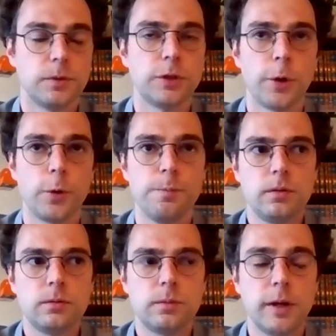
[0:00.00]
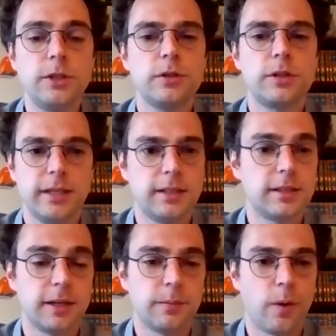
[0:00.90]
So once you
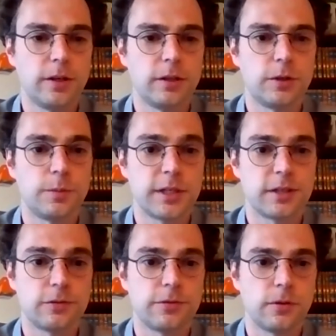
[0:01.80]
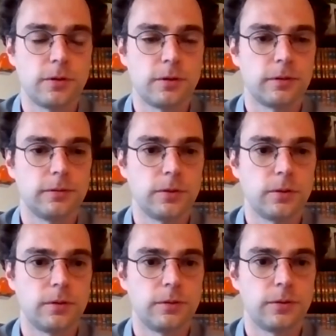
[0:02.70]
sentence someone to prison for
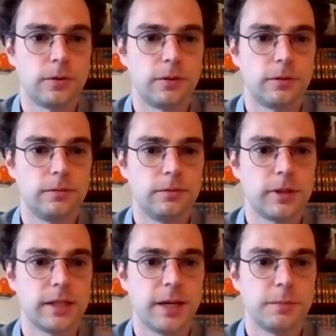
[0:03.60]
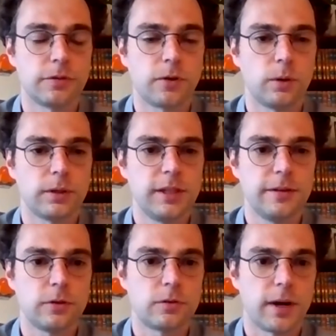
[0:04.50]
contempt of court,
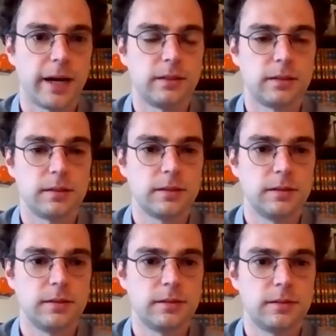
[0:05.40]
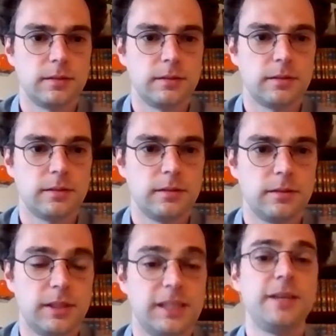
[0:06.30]
several rights
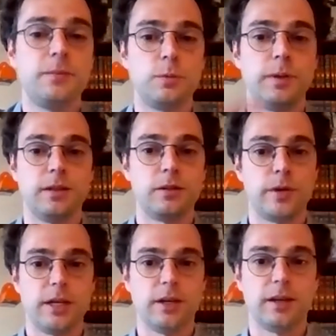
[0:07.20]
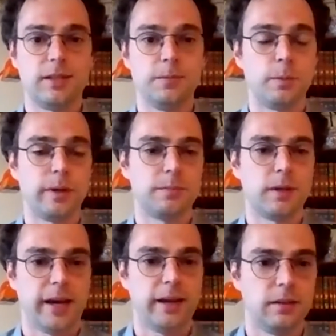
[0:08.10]
seem to be
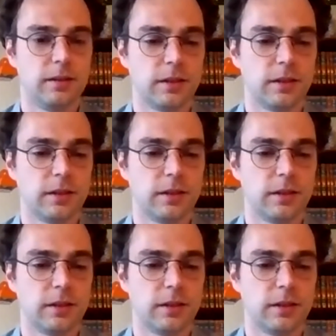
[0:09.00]
implicated.